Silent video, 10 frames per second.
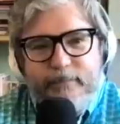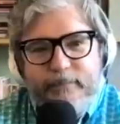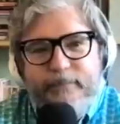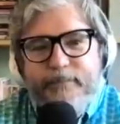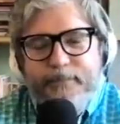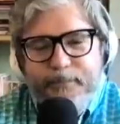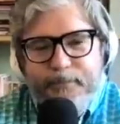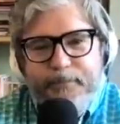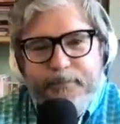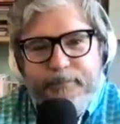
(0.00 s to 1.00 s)

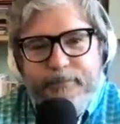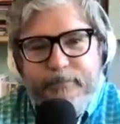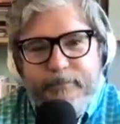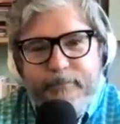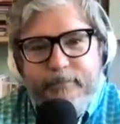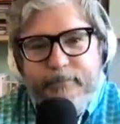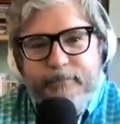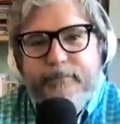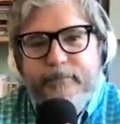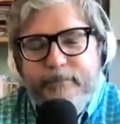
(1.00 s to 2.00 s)

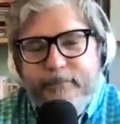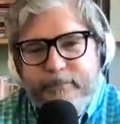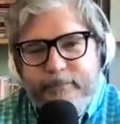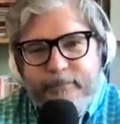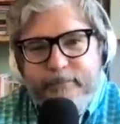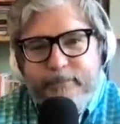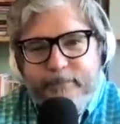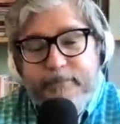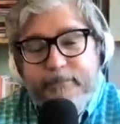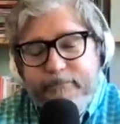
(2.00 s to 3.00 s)

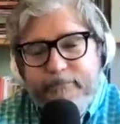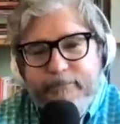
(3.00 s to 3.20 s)
No words are spoken by the person on screen.